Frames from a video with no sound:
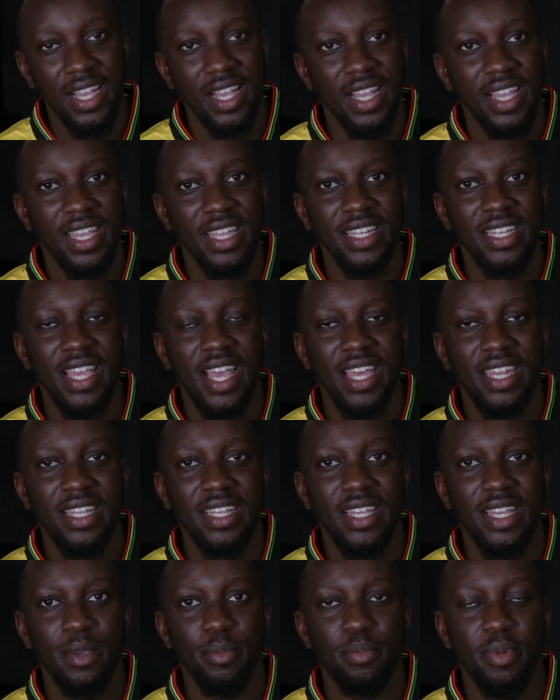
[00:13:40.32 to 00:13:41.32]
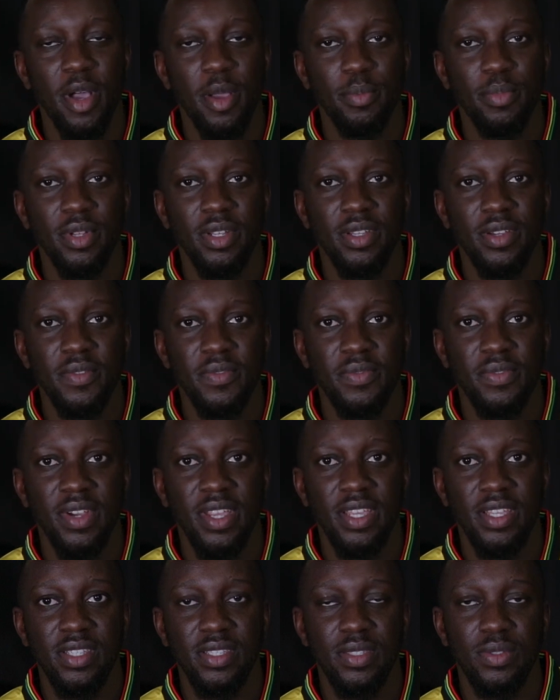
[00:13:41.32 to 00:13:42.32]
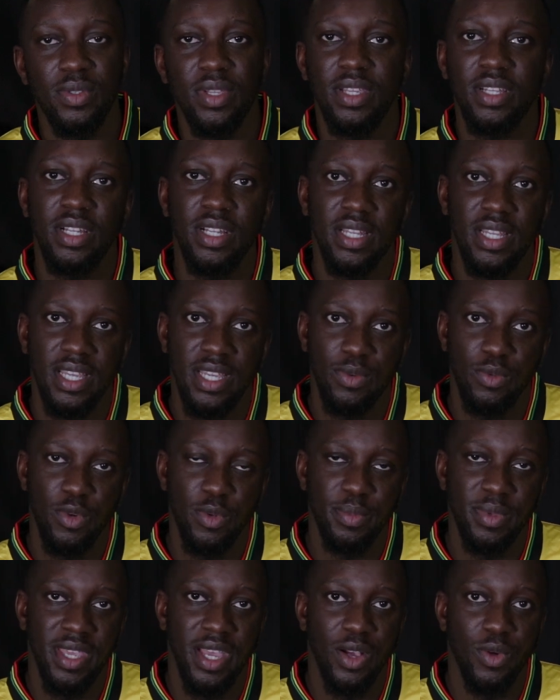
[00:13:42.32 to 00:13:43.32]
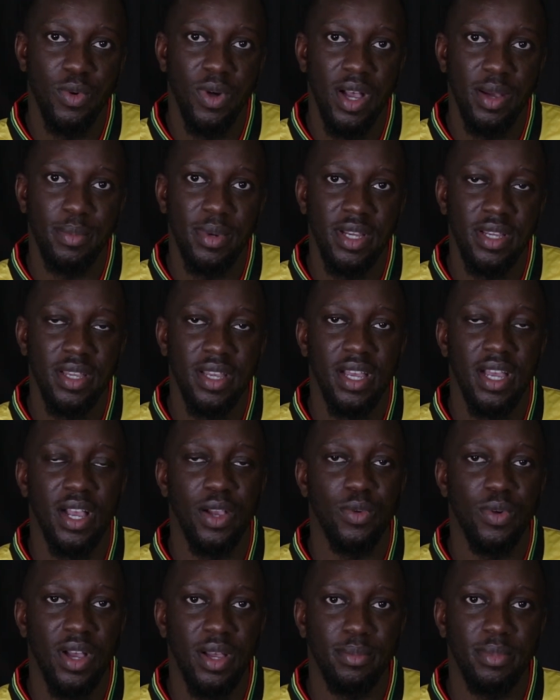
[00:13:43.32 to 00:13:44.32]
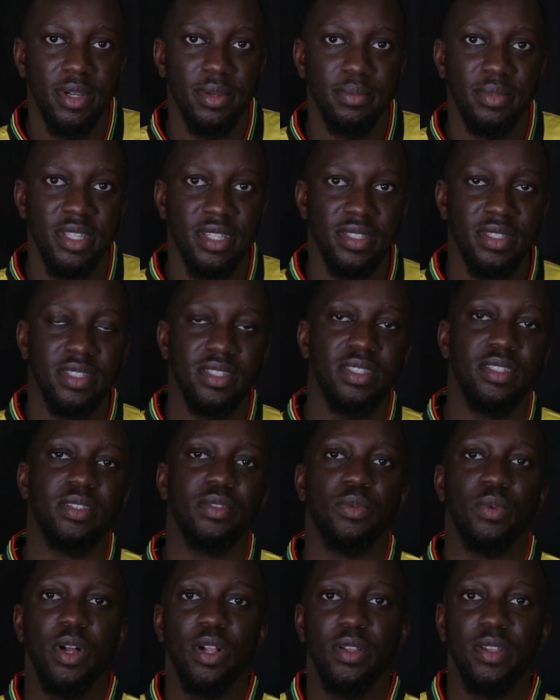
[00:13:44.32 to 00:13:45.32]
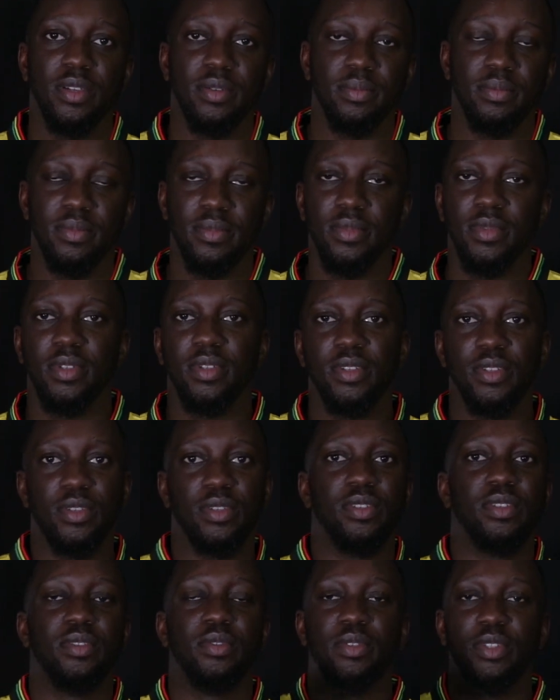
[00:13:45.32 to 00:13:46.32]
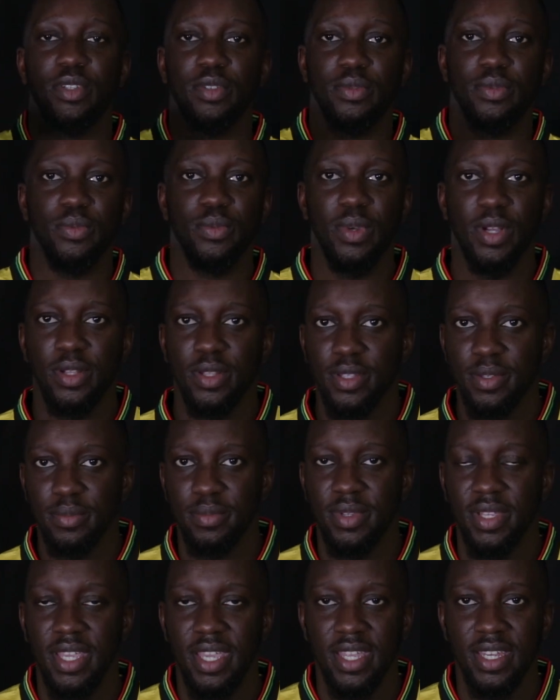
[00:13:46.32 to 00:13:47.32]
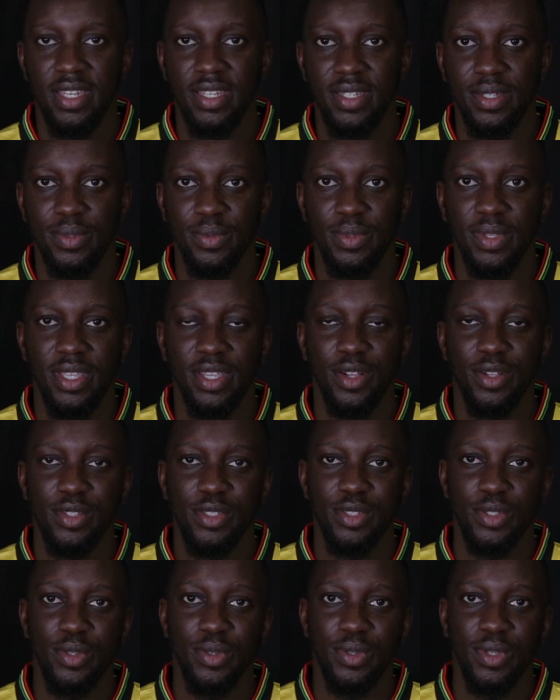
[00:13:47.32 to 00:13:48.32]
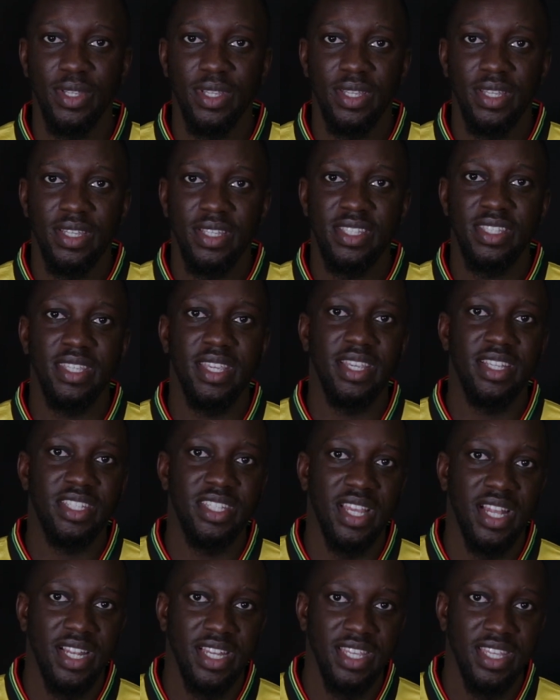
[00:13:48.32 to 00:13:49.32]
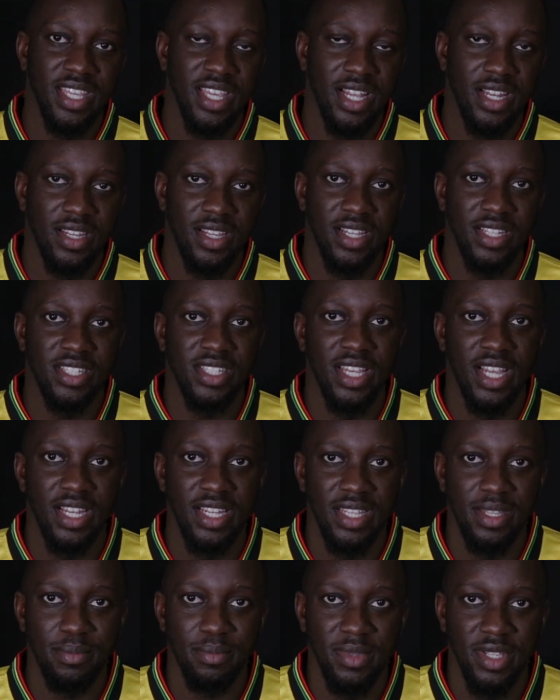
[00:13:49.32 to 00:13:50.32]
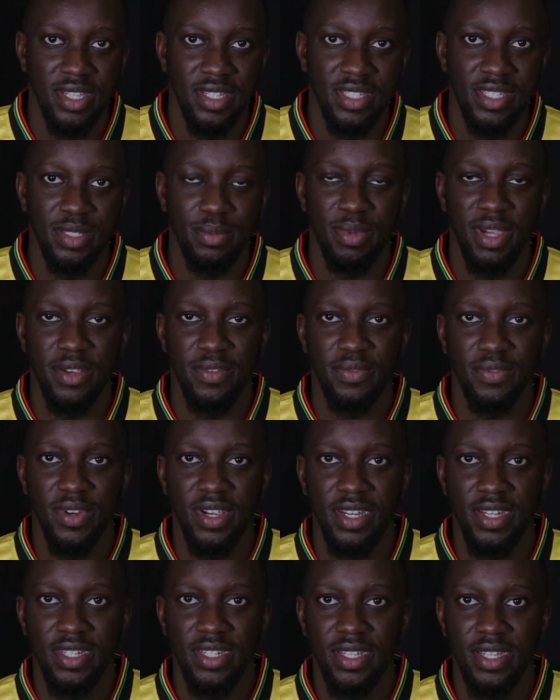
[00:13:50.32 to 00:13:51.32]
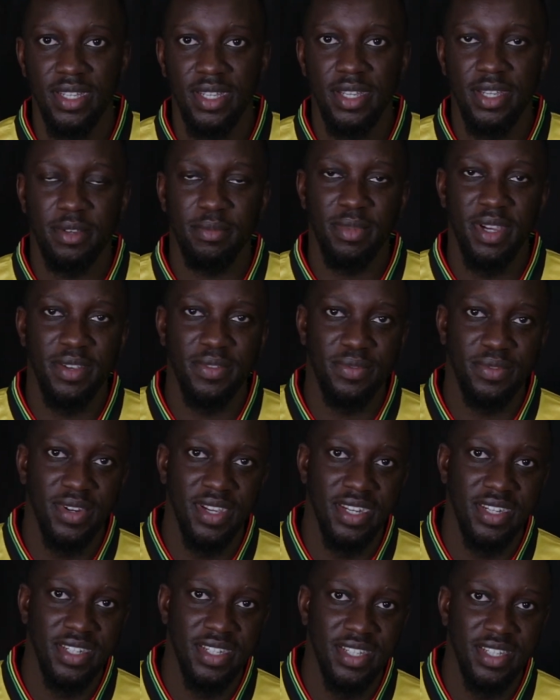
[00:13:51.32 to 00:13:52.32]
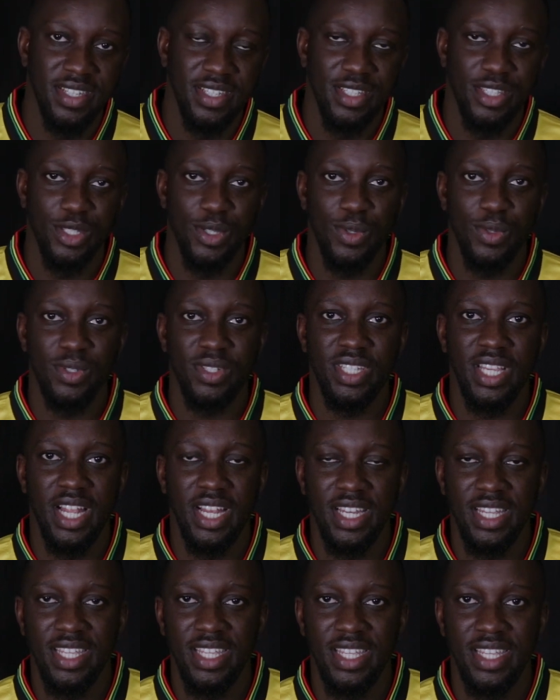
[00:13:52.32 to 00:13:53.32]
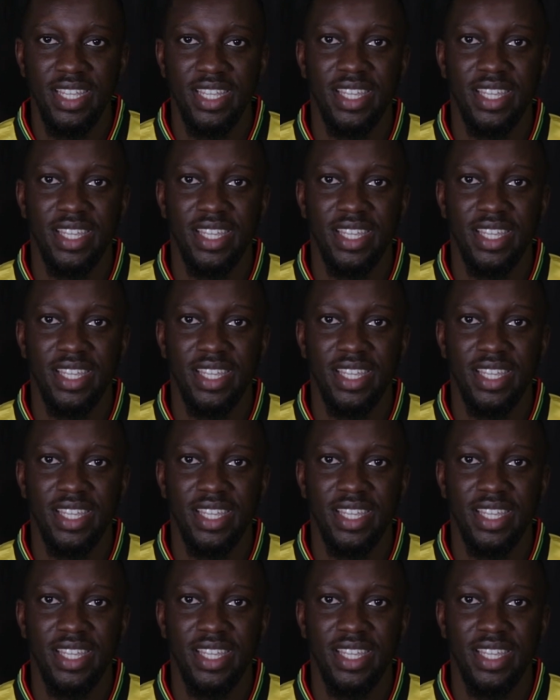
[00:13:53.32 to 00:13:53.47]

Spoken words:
in Ghana, a popular phrase it will be akwaba. Akwaba means welcome, welcome. And we also say Charlie a lot. Charlie means my friend, my friend. So Charlie,